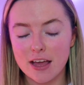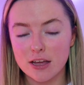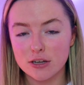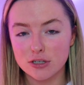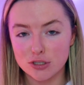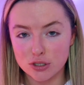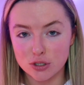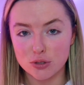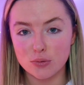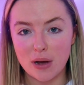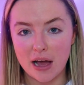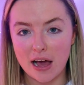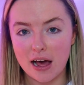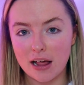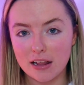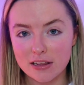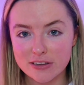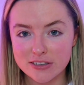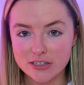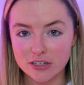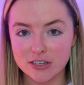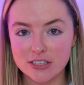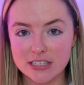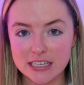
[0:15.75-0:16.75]
do well,
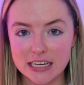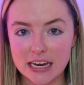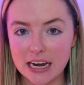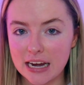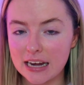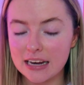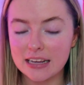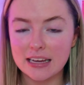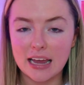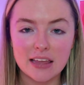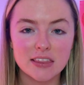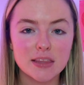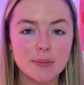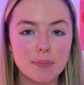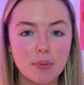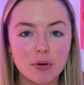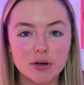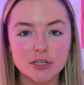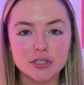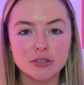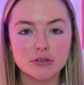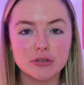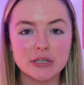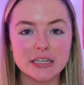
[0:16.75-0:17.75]
succeed, get the
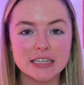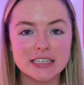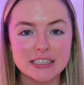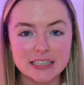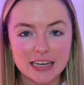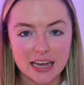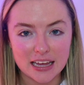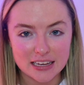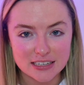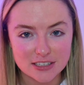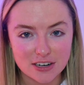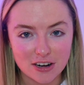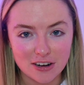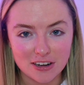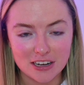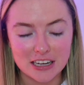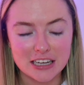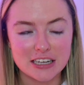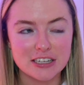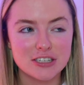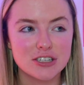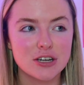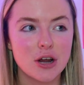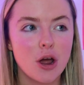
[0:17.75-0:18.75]
points you need to get into
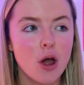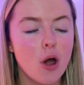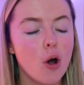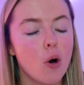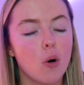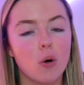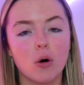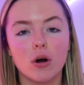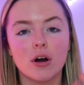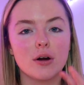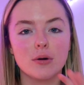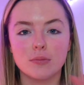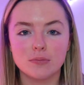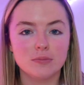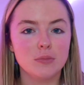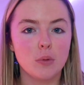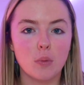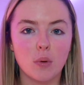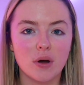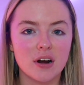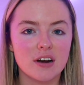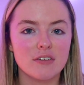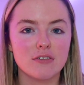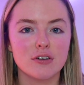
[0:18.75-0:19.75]
college or
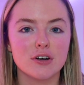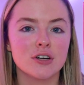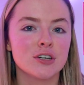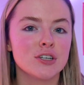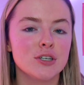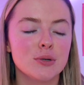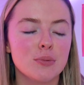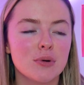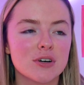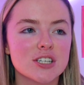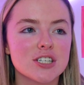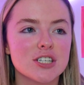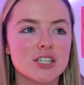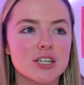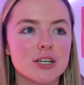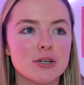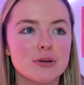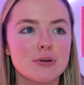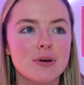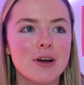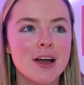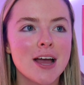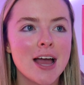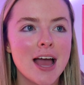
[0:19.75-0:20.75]
whatever you want to
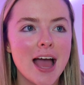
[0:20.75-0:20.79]
do.